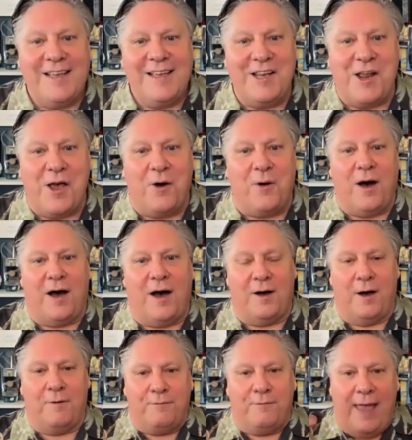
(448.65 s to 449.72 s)
You know,
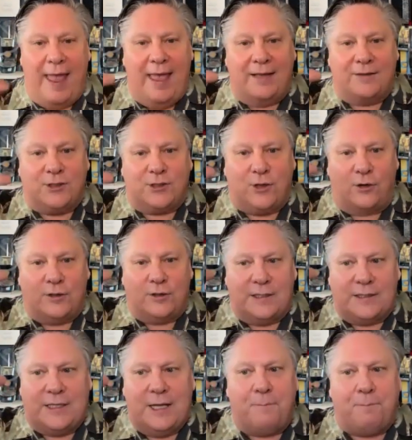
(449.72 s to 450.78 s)
a van started
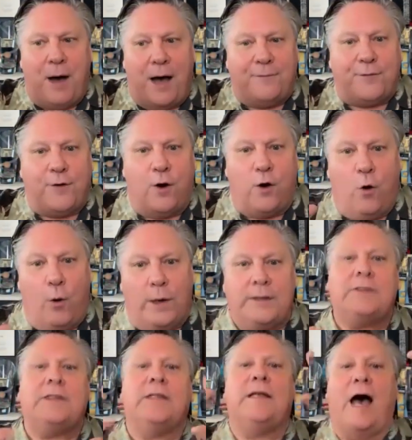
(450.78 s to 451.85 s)
to tip off a
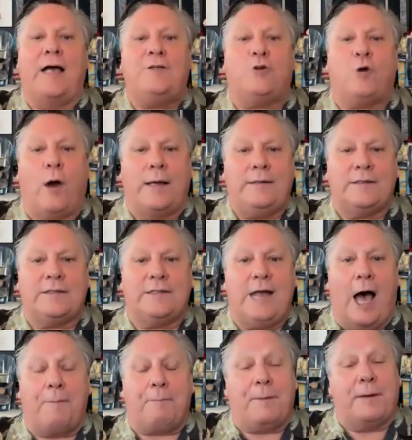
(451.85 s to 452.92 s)
hoist, and I tried to
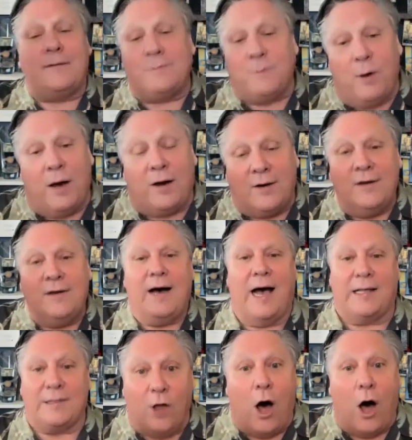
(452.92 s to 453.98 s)
stop it. Well,
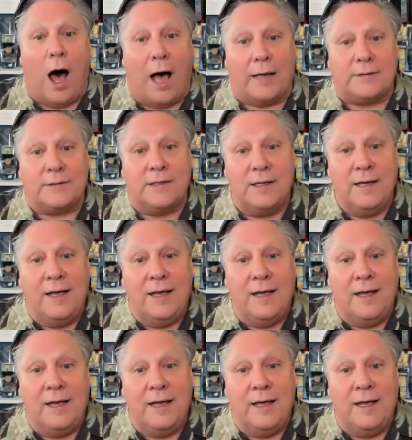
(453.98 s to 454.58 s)
I lost.